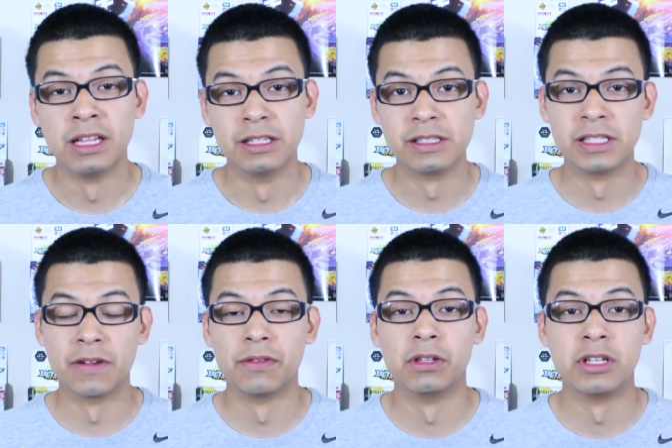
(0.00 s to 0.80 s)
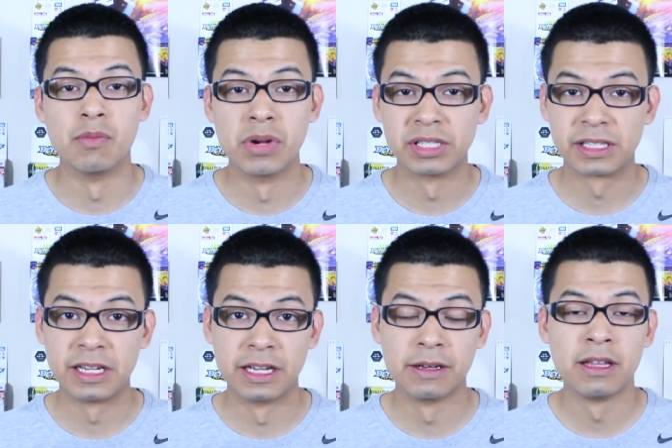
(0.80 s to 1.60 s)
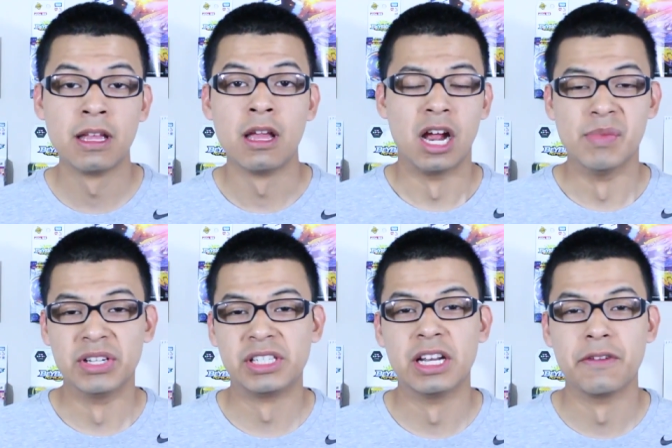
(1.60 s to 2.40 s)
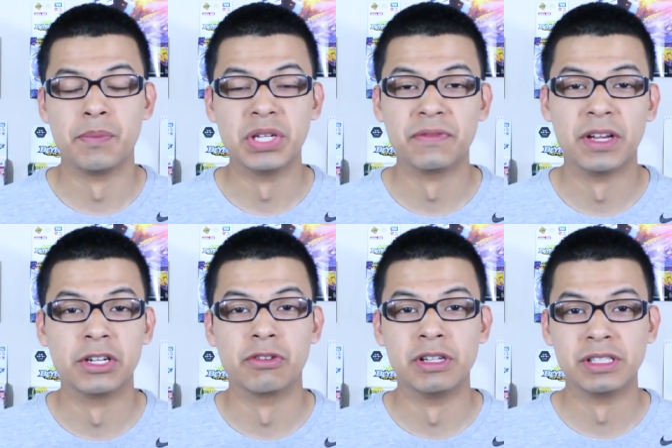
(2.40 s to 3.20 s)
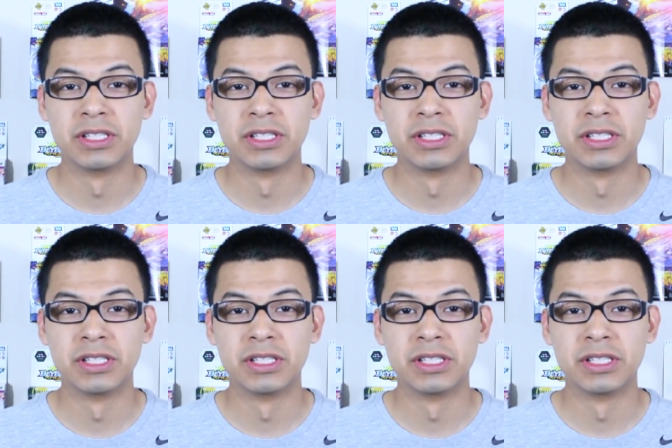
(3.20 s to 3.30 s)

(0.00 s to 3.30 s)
this is definitely a must get. I'm honestly not a big fan of greens,